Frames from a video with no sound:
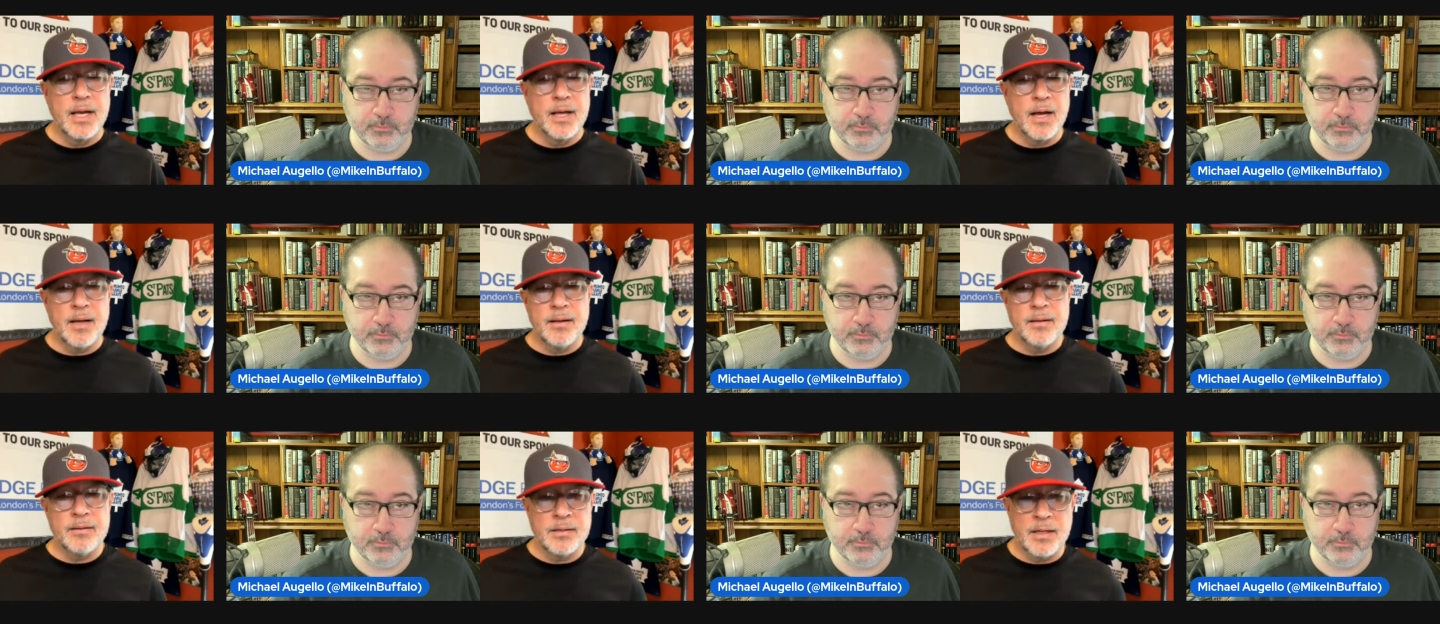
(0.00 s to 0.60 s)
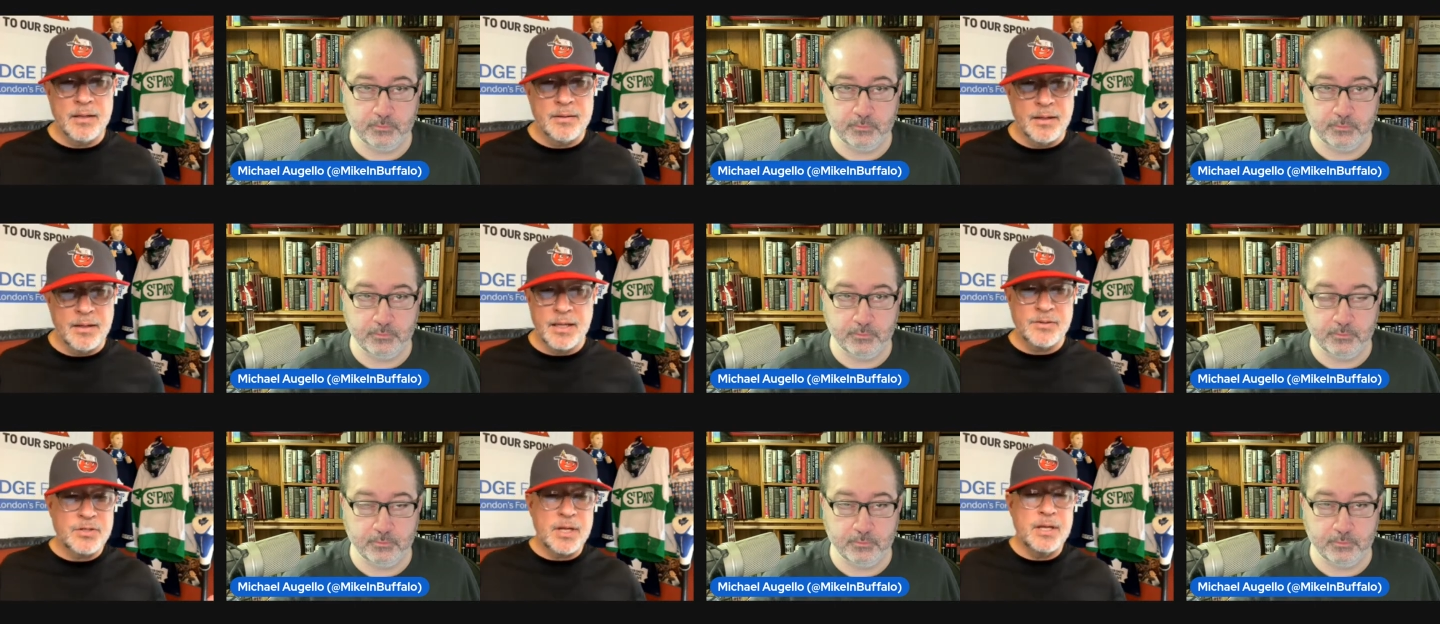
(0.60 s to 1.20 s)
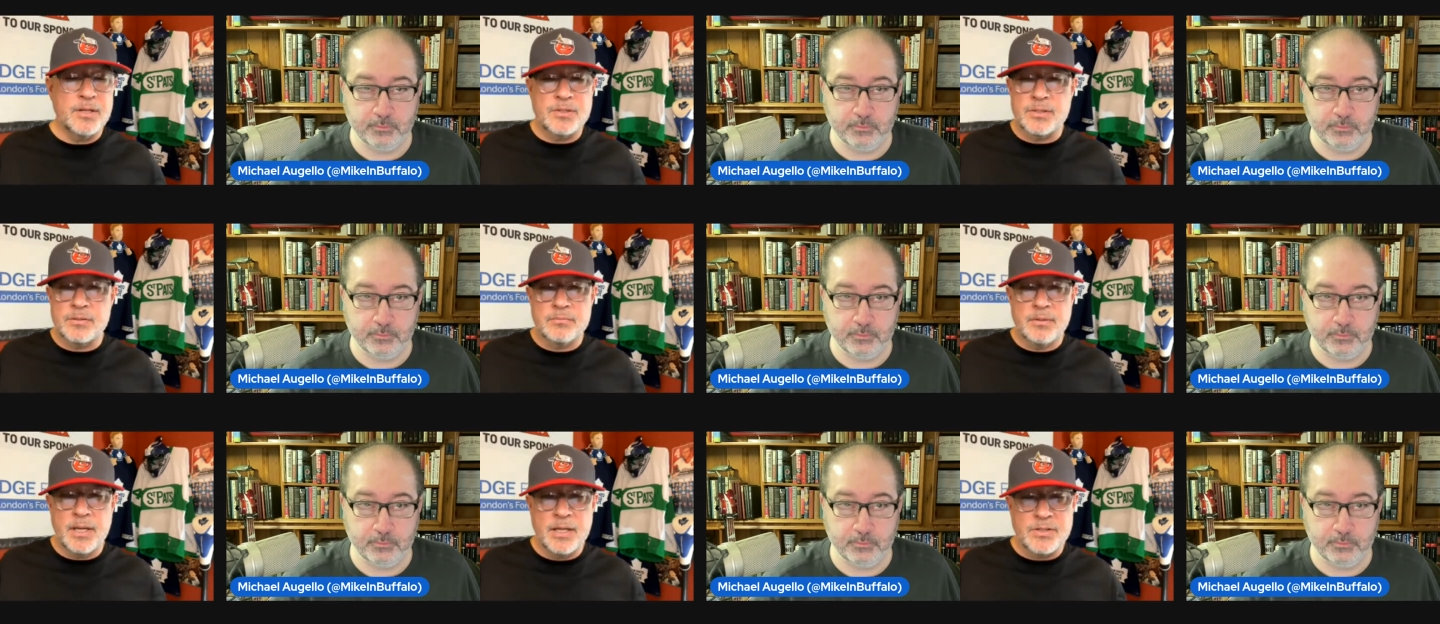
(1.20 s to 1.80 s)
Speaker 1: Uh, it's it's
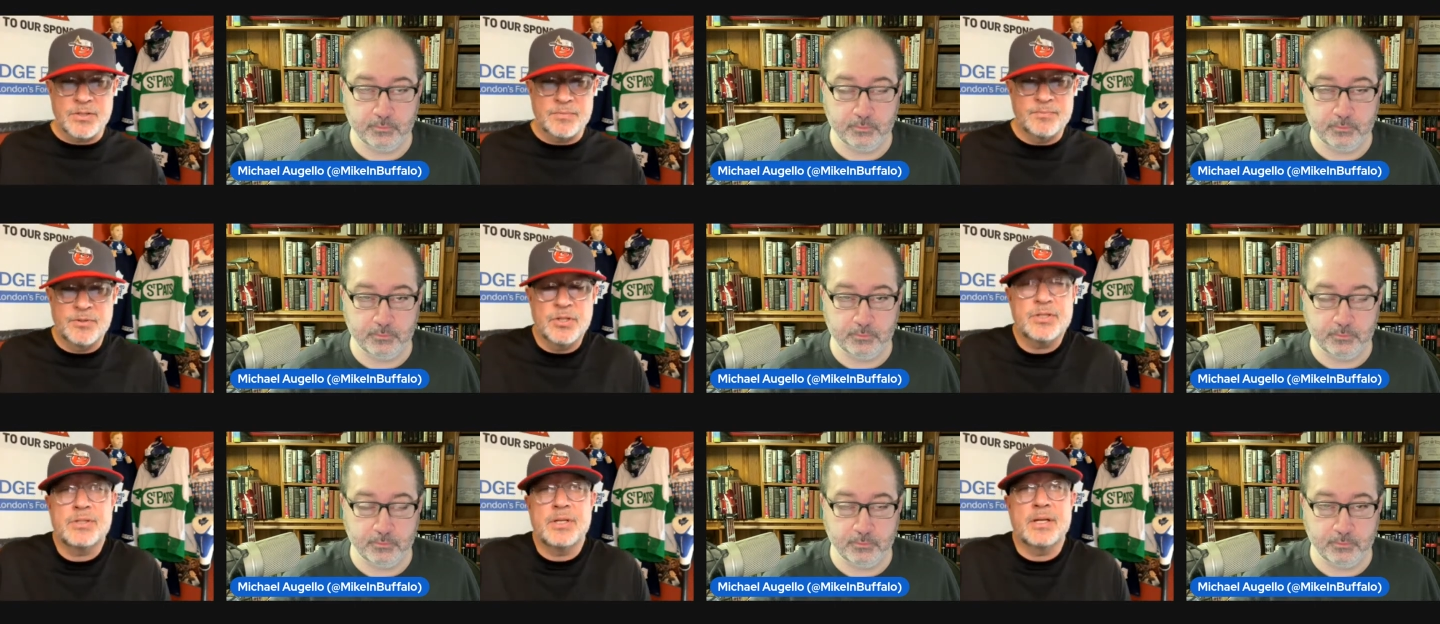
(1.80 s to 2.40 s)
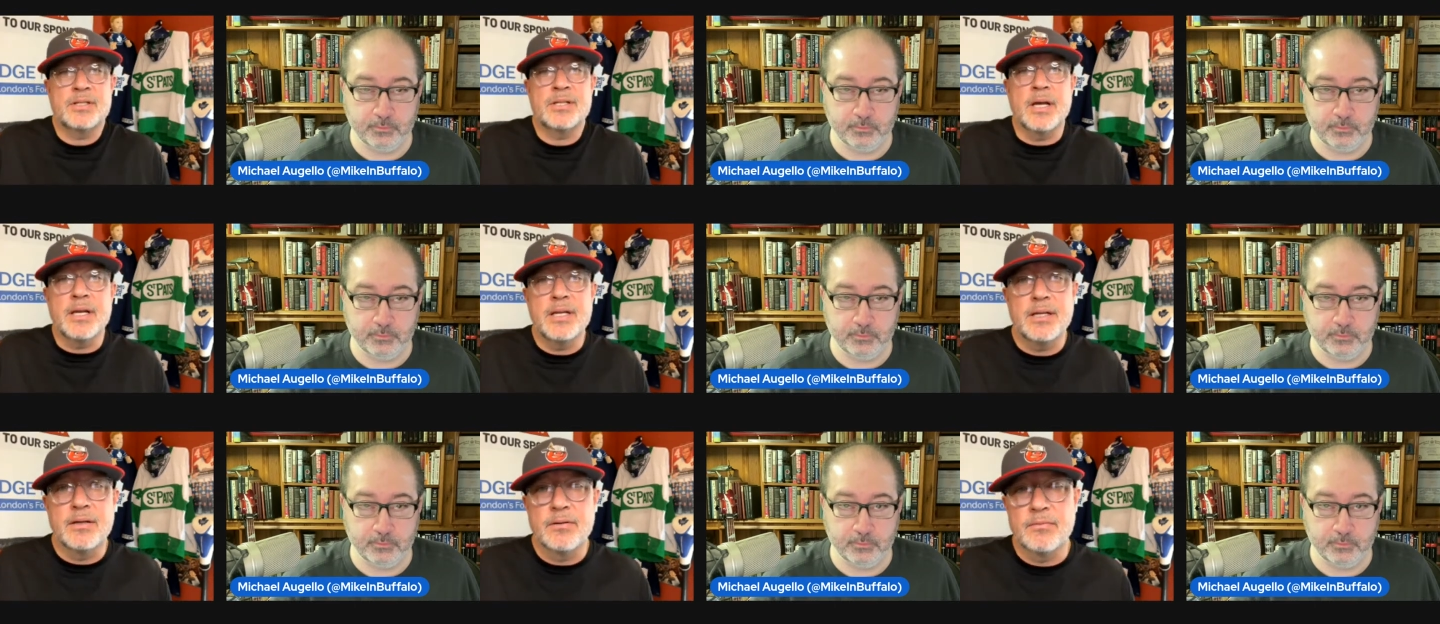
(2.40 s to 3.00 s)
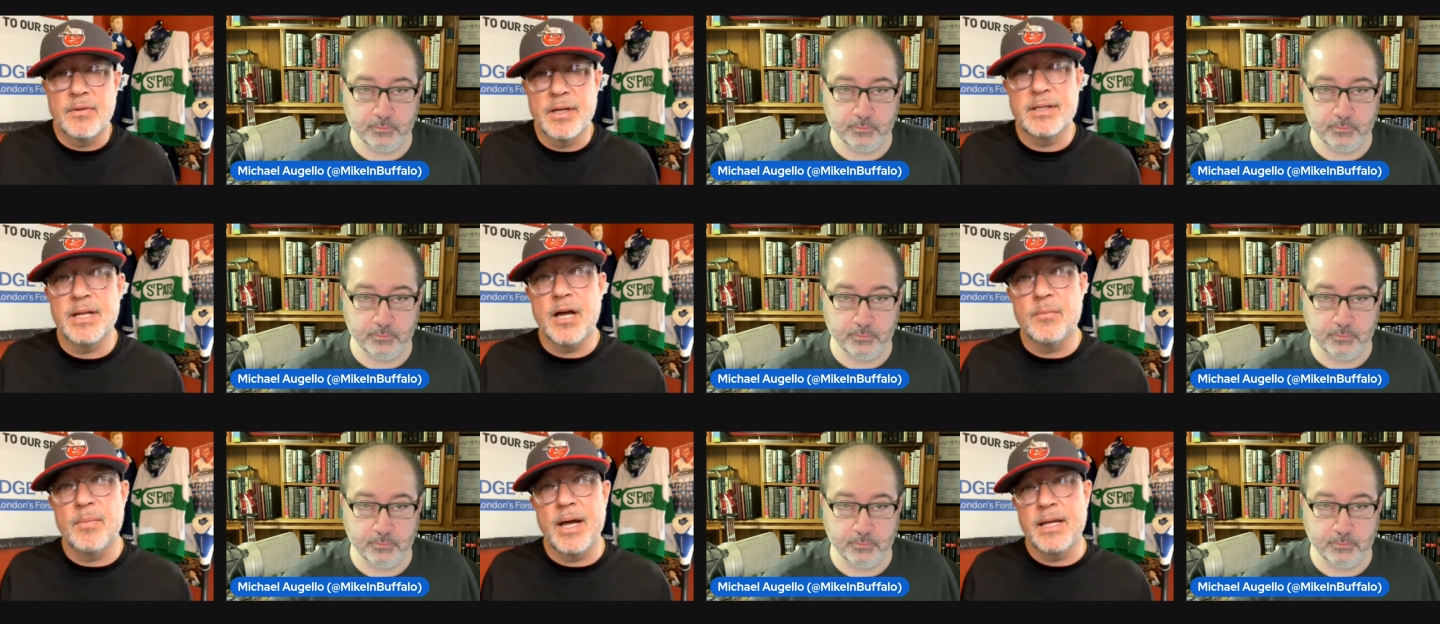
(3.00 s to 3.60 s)
it's just exciting right
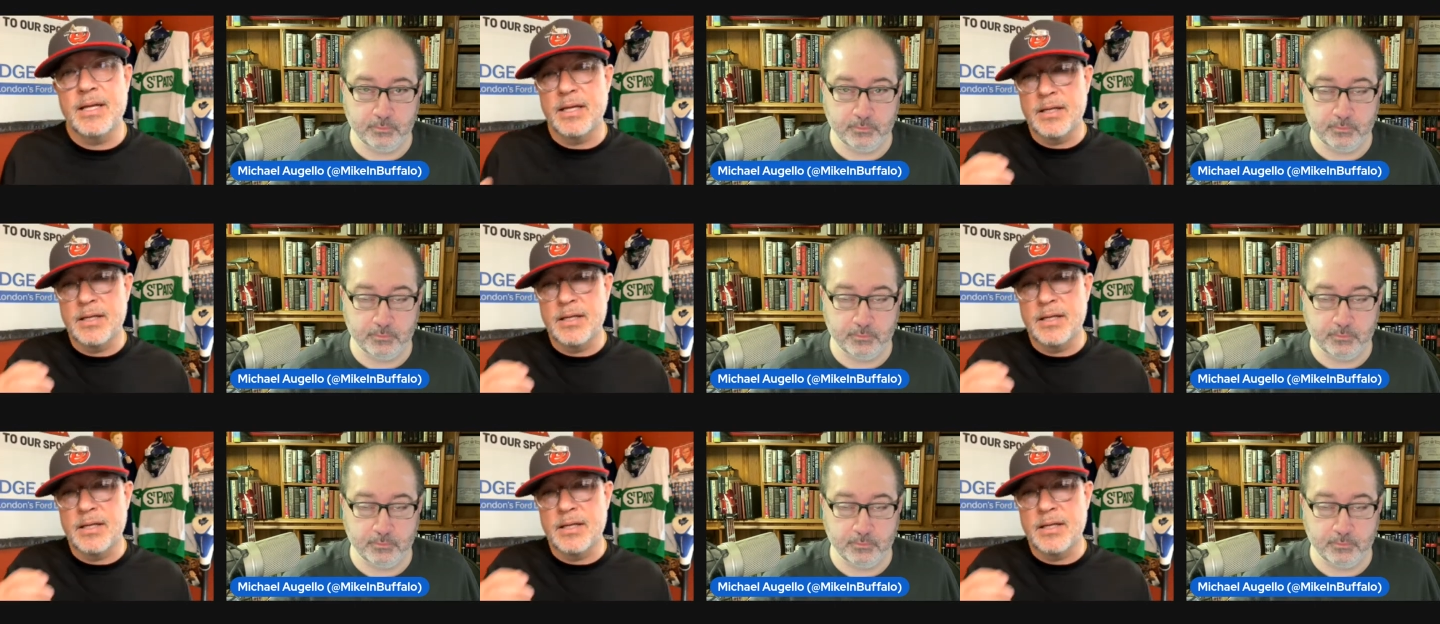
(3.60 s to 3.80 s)
now, Mike.